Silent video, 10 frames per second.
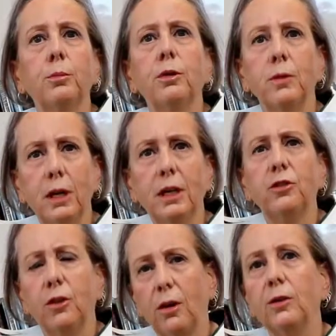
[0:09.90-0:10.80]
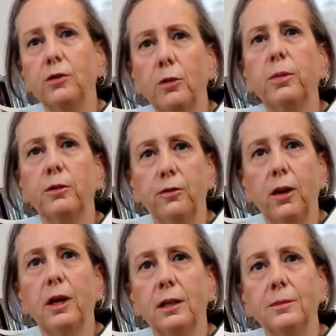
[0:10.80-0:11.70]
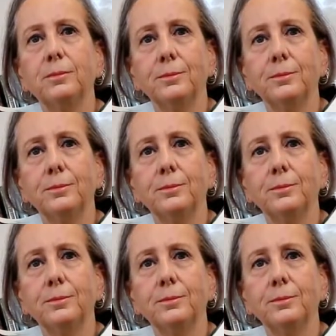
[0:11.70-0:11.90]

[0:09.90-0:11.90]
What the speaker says: But reading should also be fun.